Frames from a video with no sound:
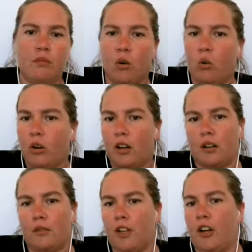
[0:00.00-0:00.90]

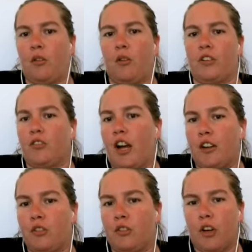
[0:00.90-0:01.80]
Or trying
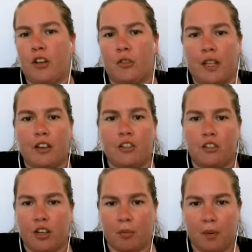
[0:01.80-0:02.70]
to avoid the
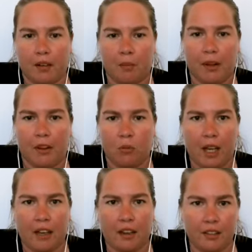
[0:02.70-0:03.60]
relationship in some other
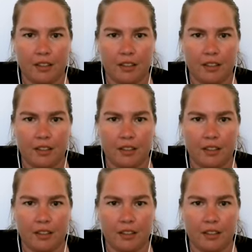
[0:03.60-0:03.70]
way.